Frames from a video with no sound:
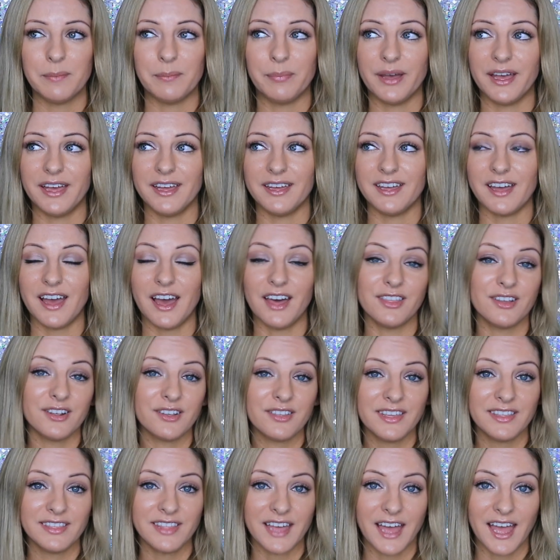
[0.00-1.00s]
But
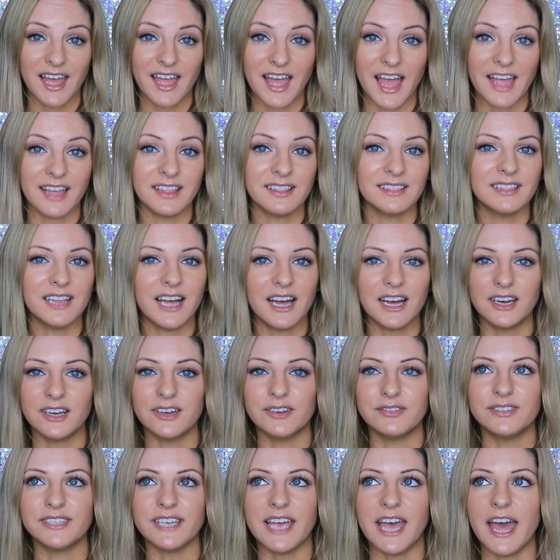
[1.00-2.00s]
other than that, I
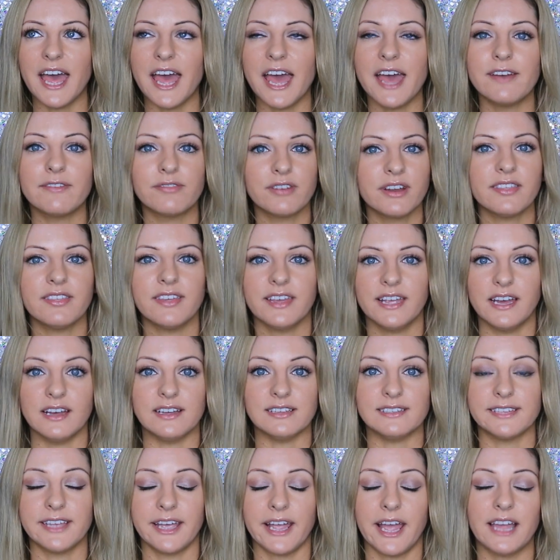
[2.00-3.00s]
loved everything
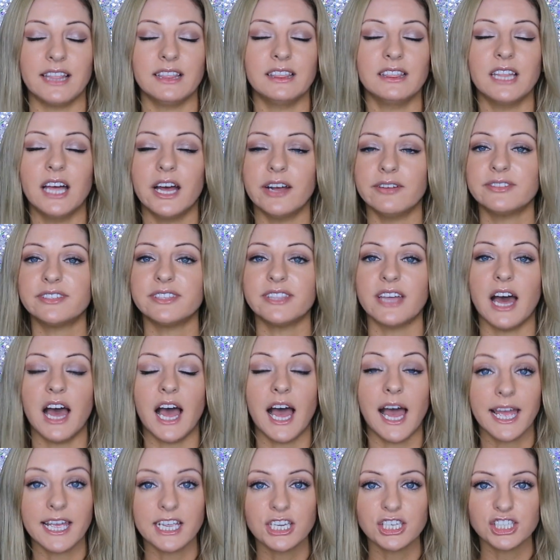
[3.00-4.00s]
else. Like, I loved the
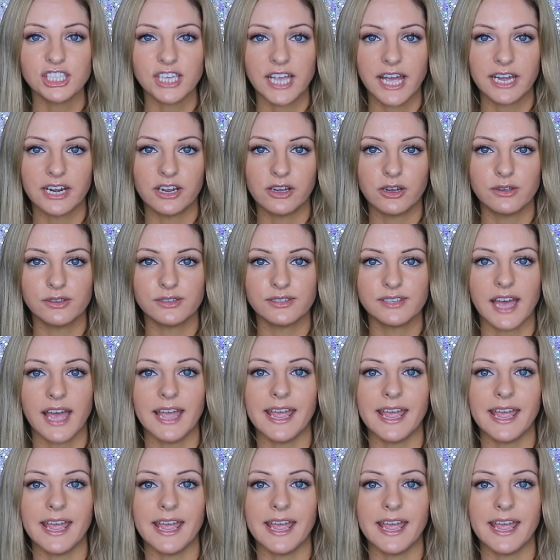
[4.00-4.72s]
eyeshadows.